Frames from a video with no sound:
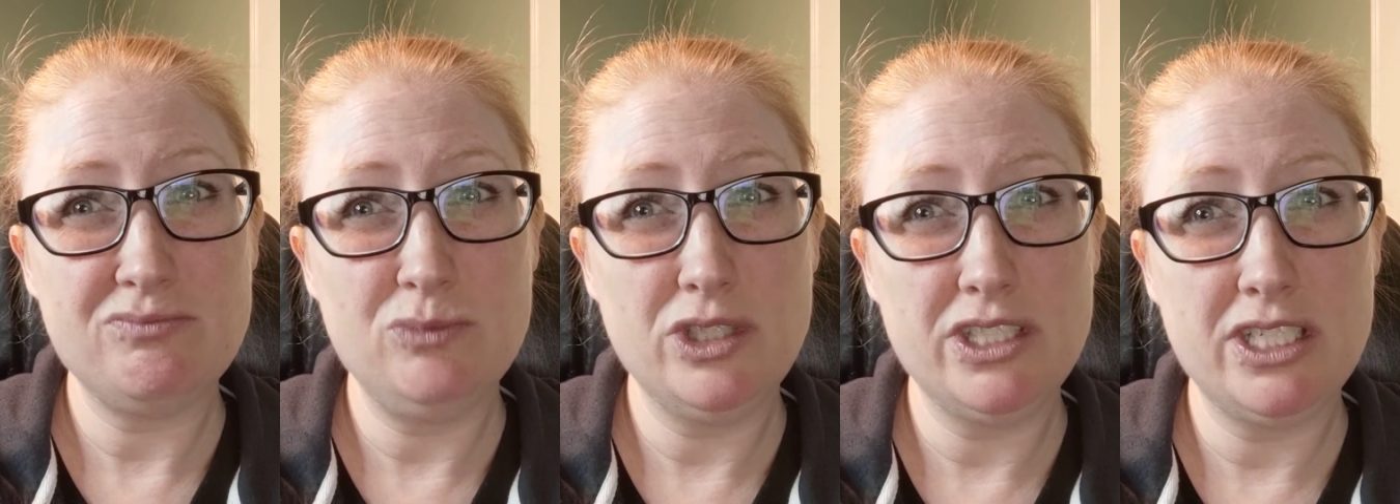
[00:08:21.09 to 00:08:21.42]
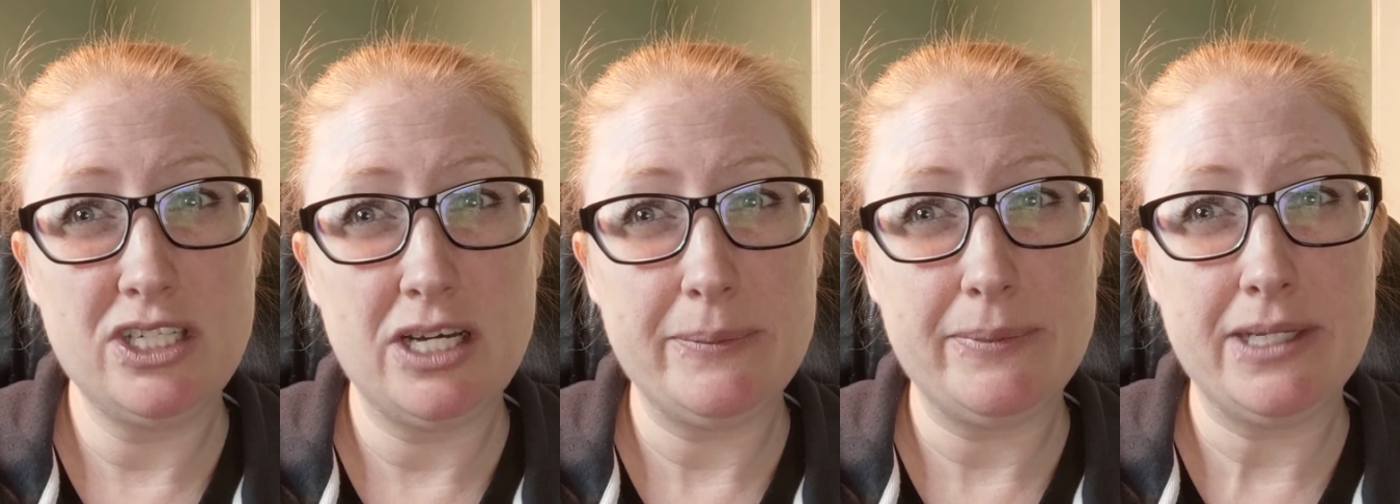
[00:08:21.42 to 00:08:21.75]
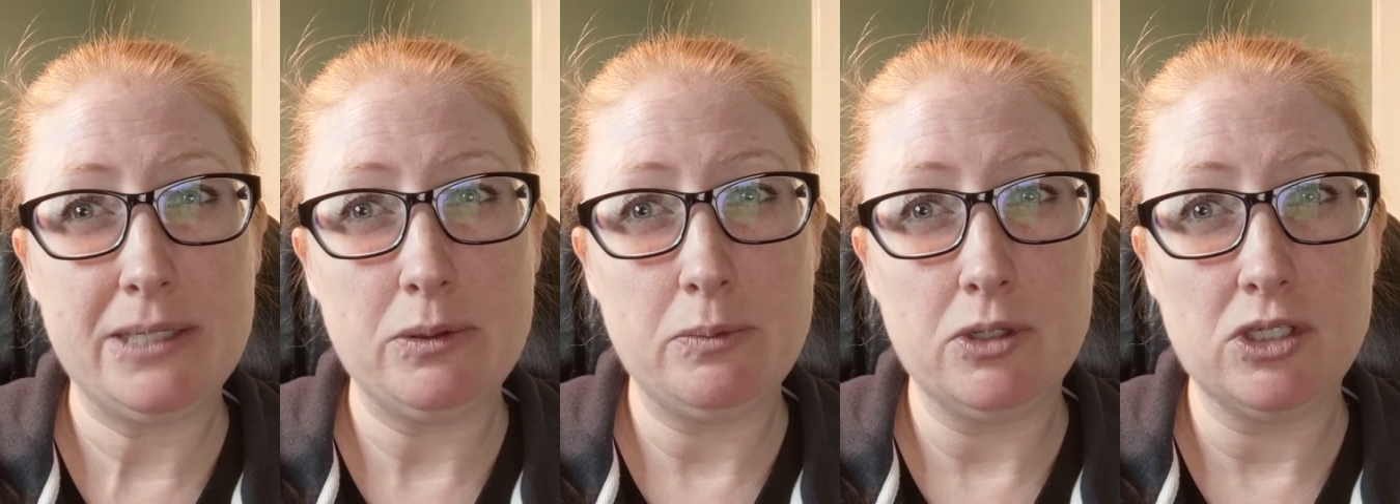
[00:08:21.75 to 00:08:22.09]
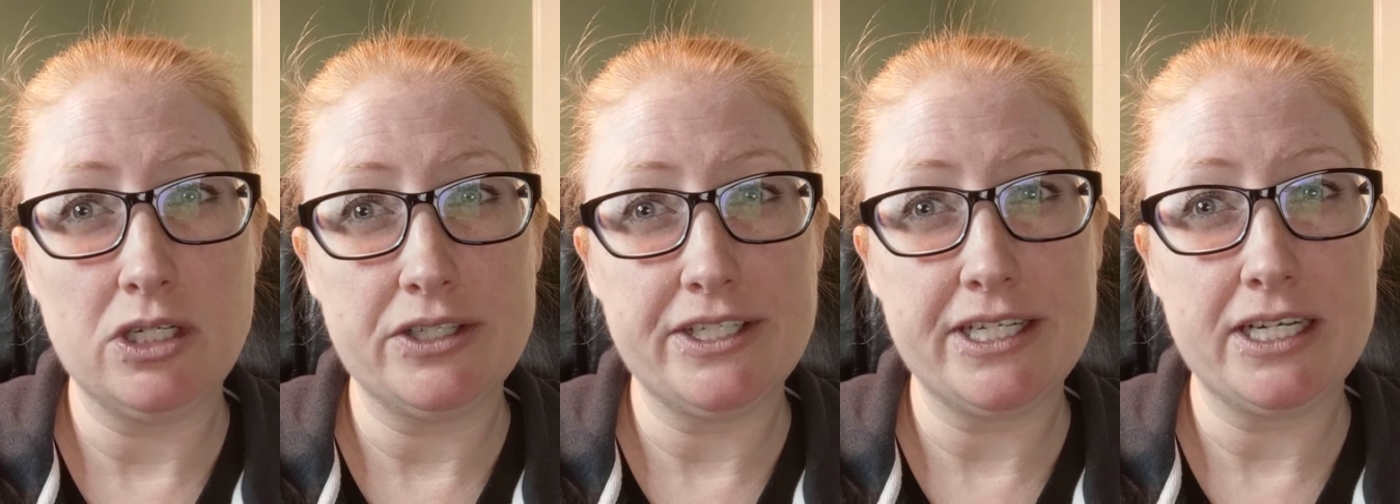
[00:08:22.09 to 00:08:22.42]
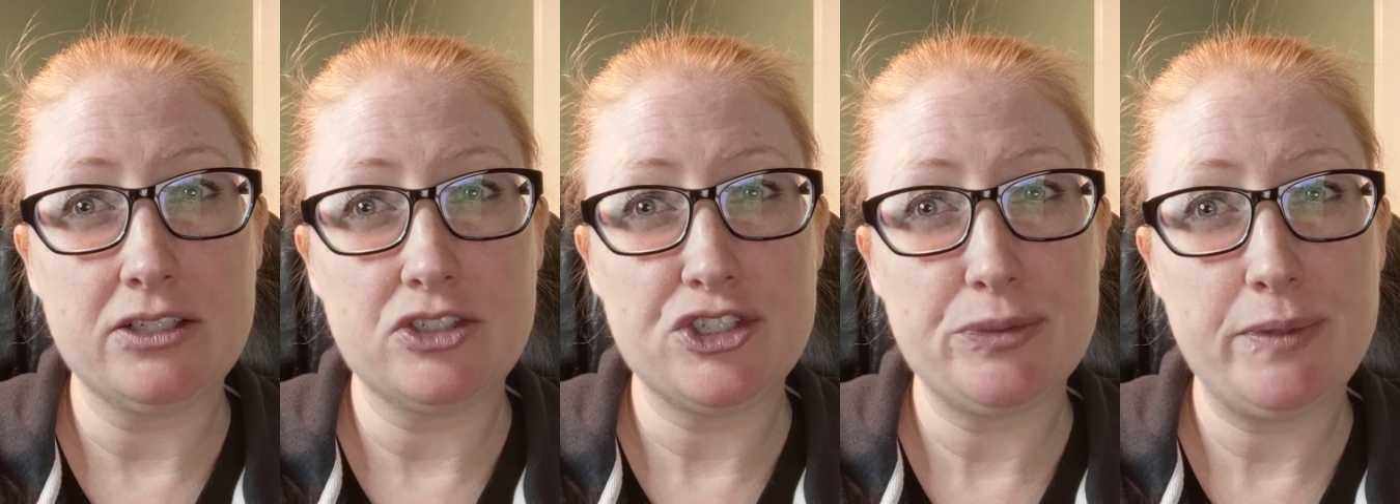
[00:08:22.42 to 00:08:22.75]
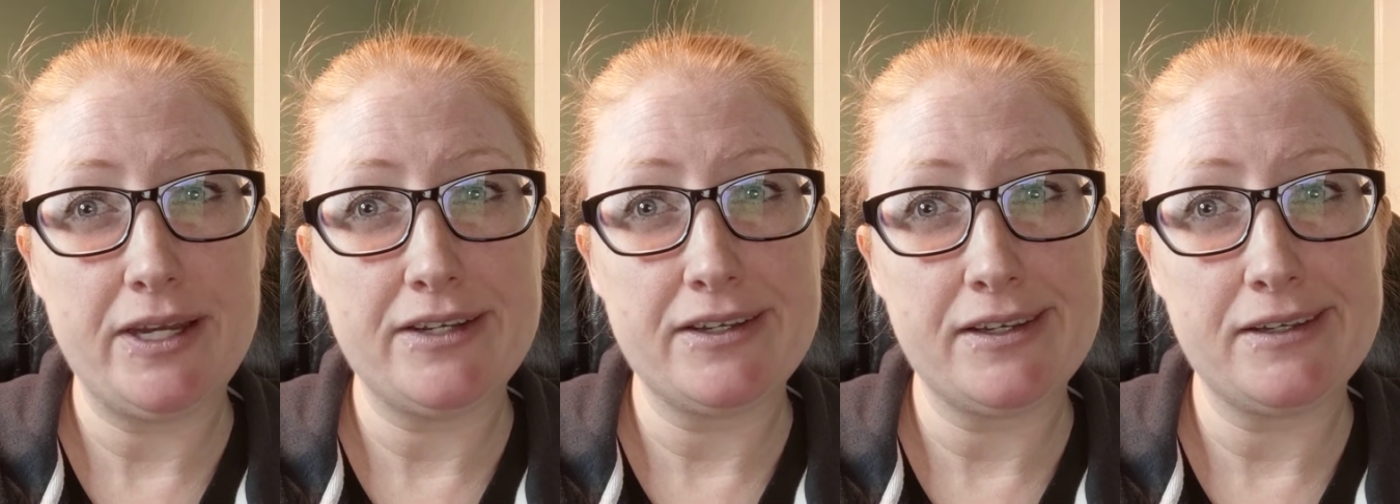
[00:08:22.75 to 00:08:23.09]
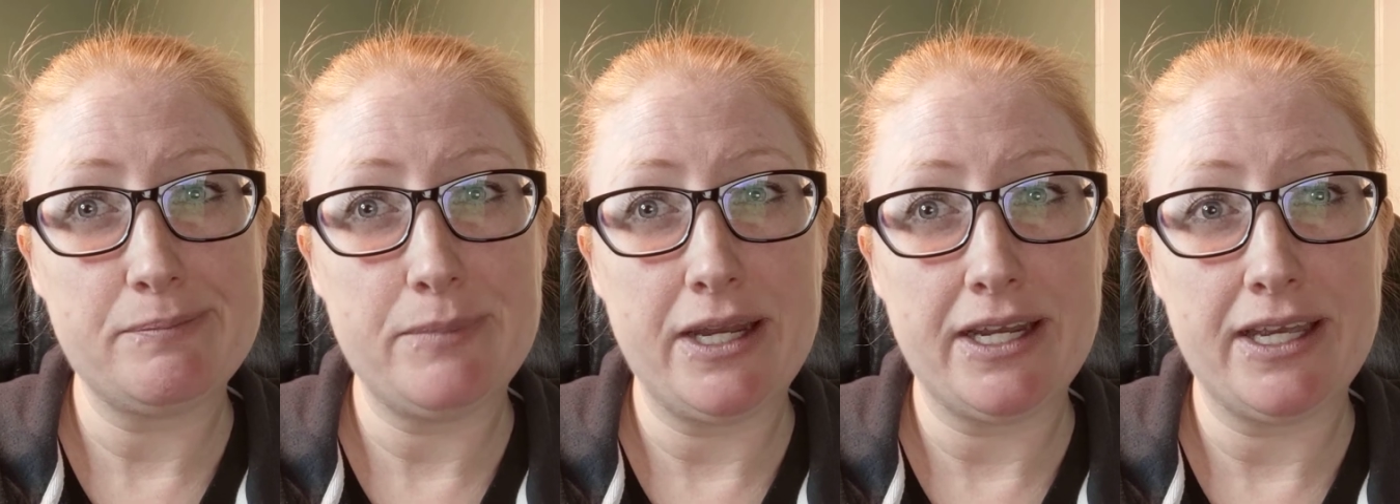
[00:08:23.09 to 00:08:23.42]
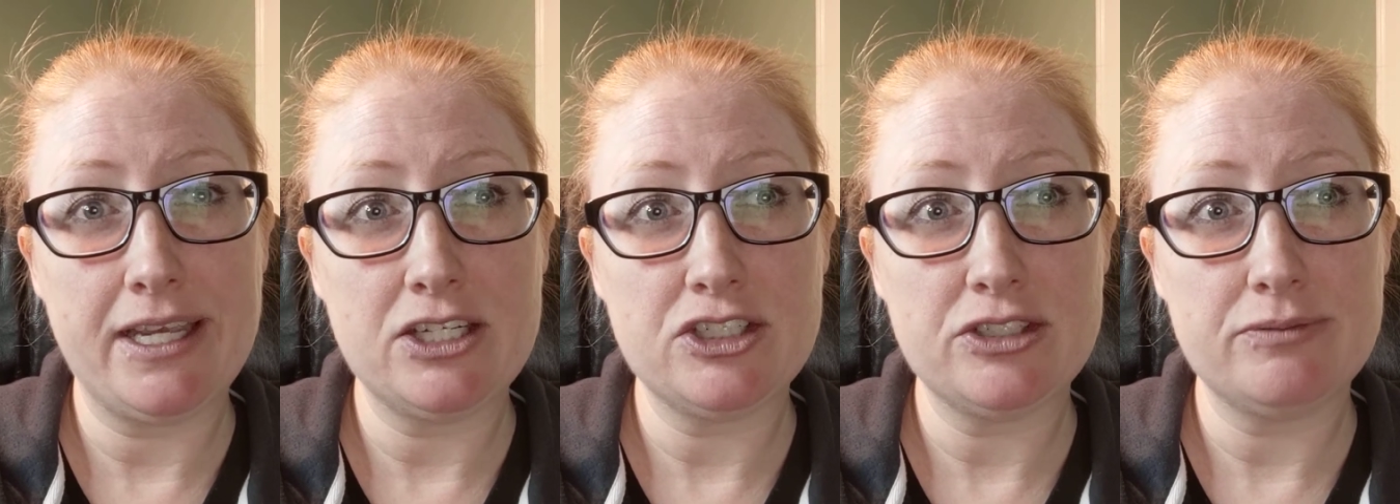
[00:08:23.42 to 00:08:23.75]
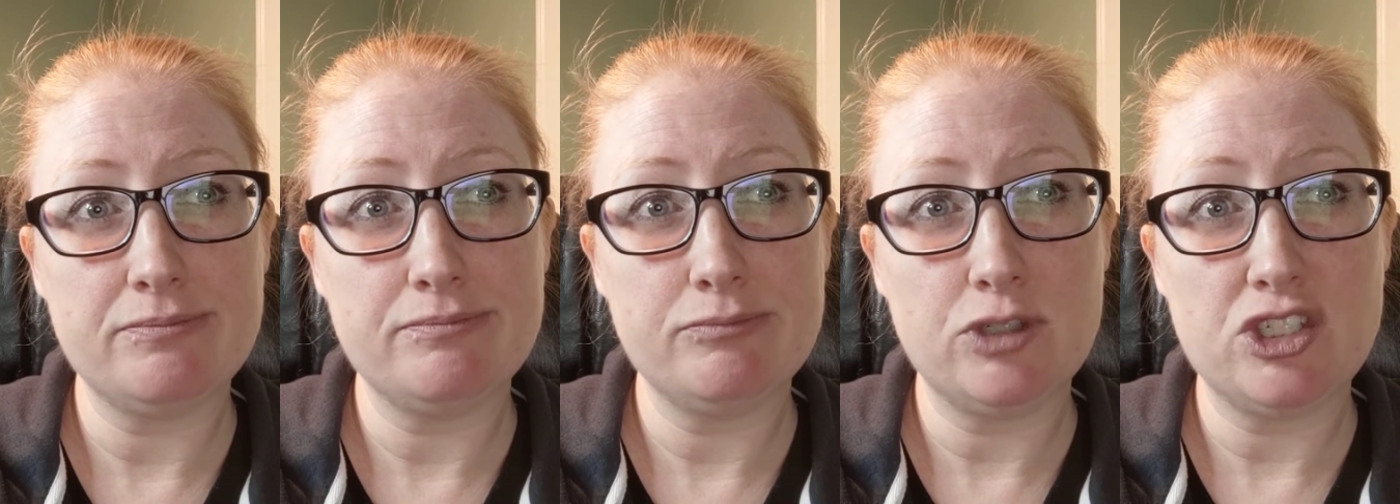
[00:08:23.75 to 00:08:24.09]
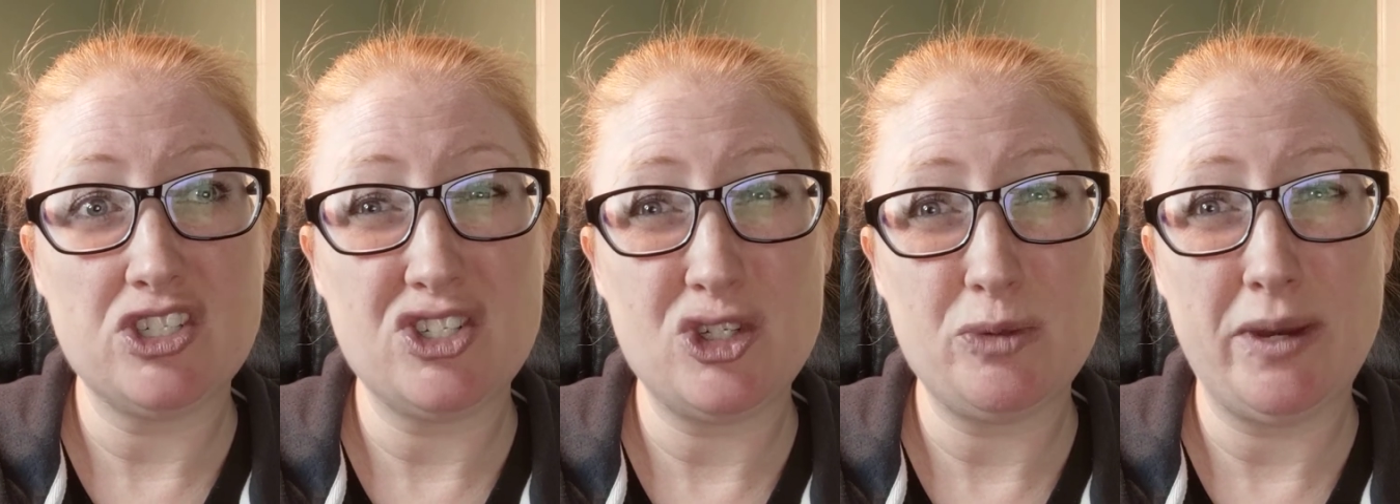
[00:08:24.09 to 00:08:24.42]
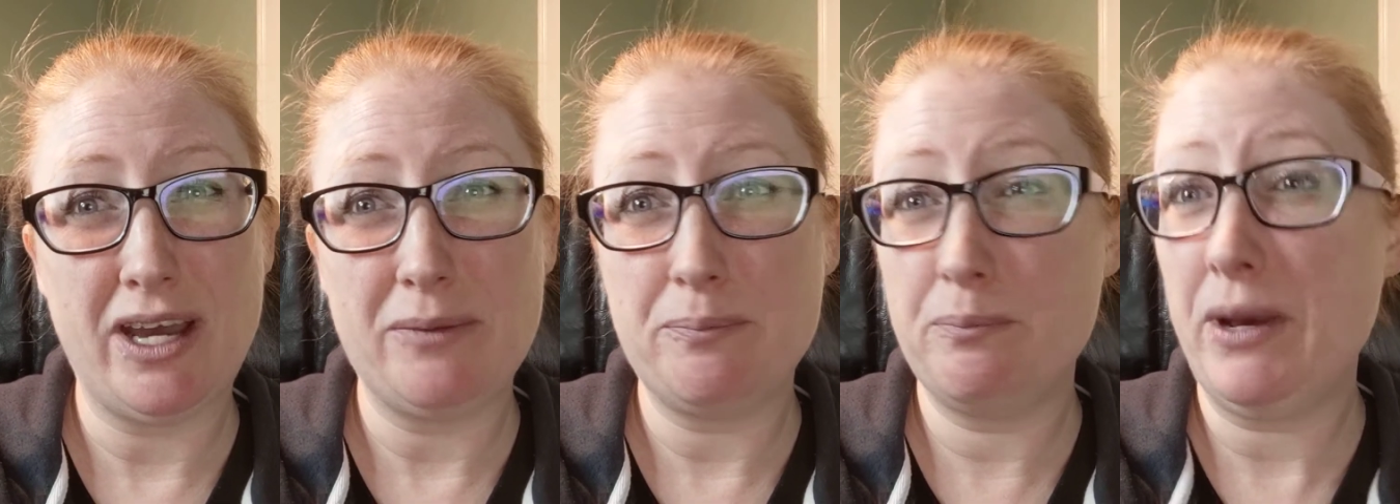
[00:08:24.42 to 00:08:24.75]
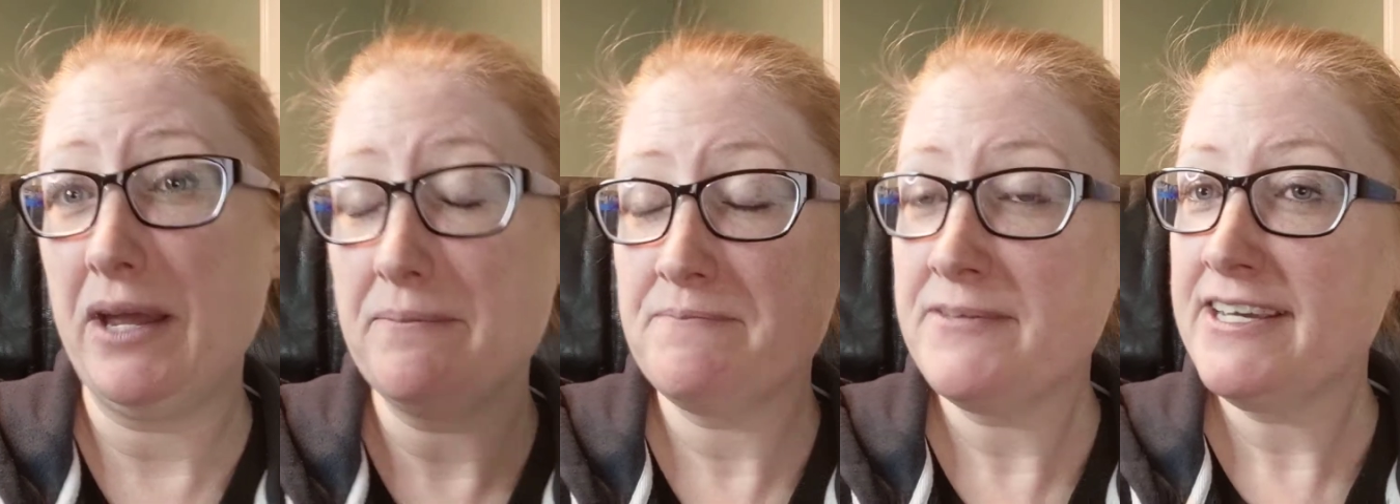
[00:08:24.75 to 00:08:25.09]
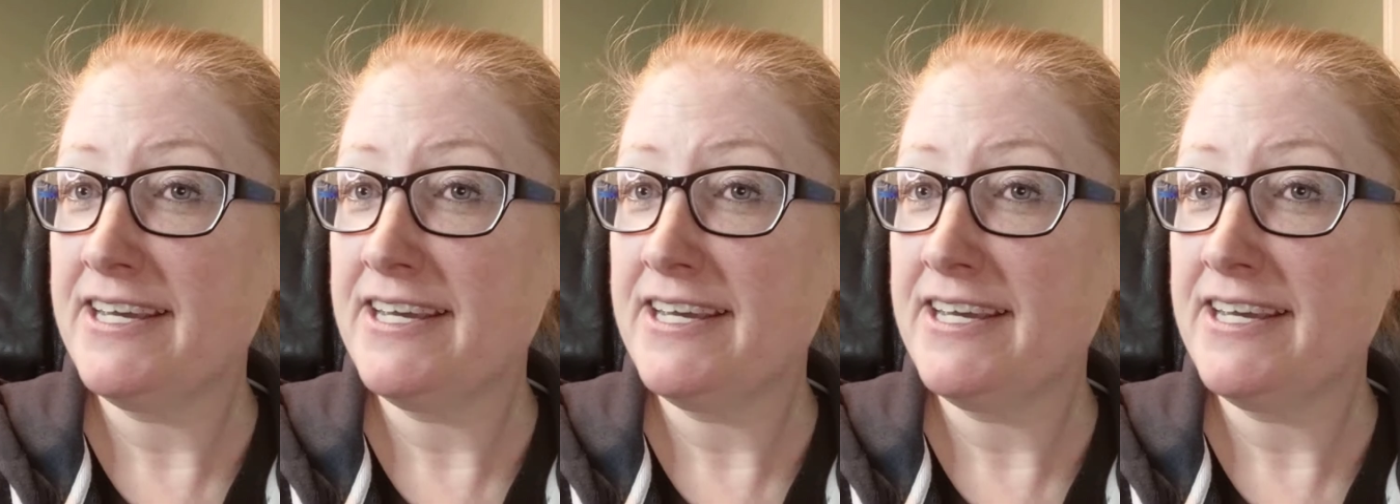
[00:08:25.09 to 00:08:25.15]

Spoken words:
really not blamable on the allergy medication, which is too bad. But